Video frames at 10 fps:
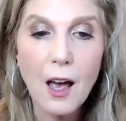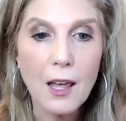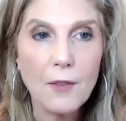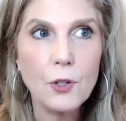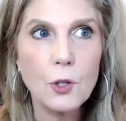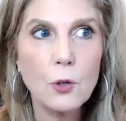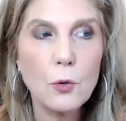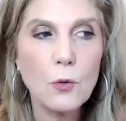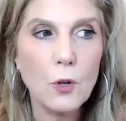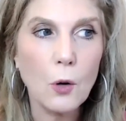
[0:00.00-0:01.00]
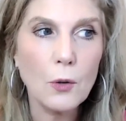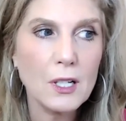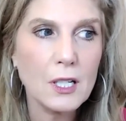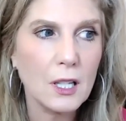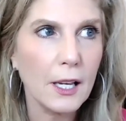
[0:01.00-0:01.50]
If you
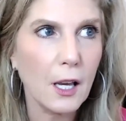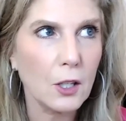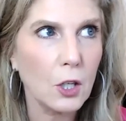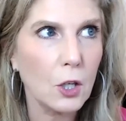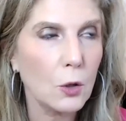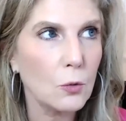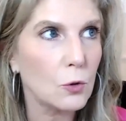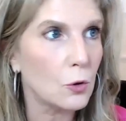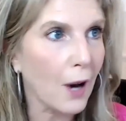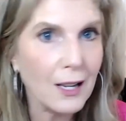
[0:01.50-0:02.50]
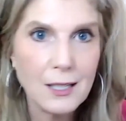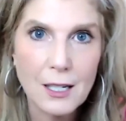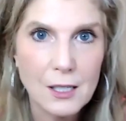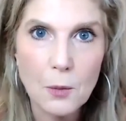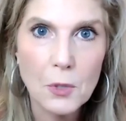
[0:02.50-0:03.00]
notice like a cute dress
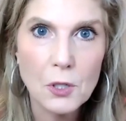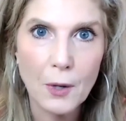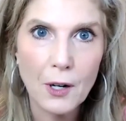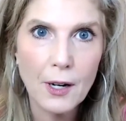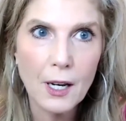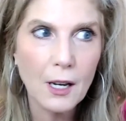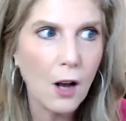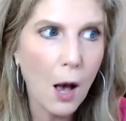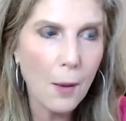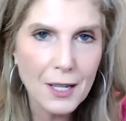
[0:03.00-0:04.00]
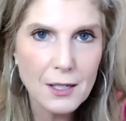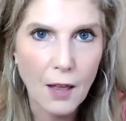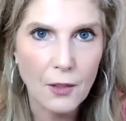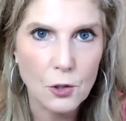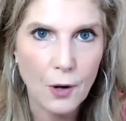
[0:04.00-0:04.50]
that someone's wearing, comment
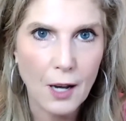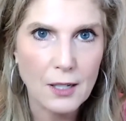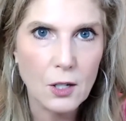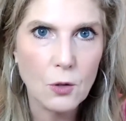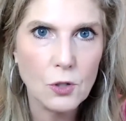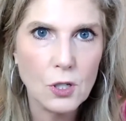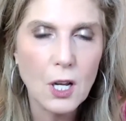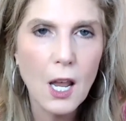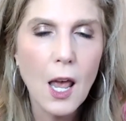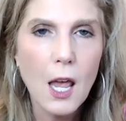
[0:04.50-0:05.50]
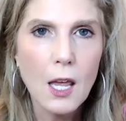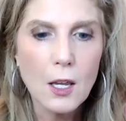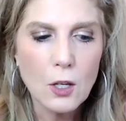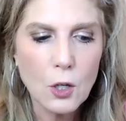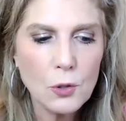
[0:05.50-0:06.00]
on the dress, just
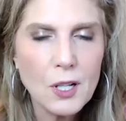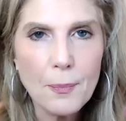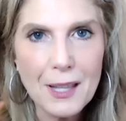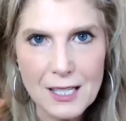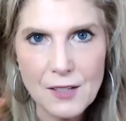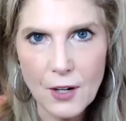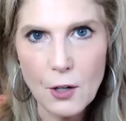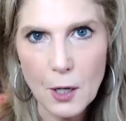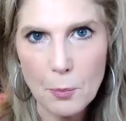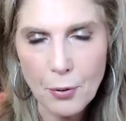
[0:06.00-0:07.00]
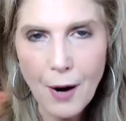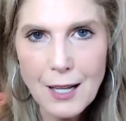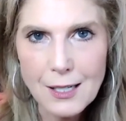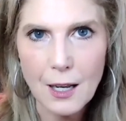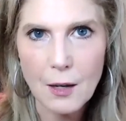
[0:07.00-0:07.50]
use something that's very
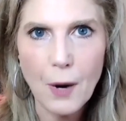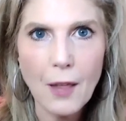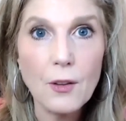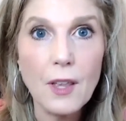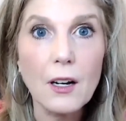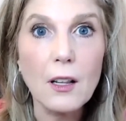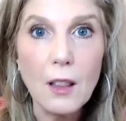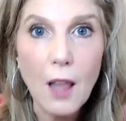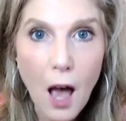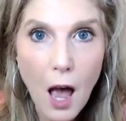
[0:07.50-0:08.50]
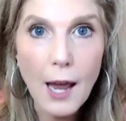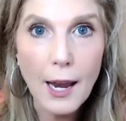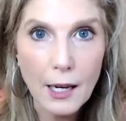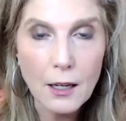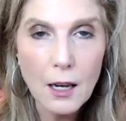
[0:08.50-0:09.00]
present rather than a
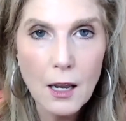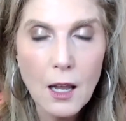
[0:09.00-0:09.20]
line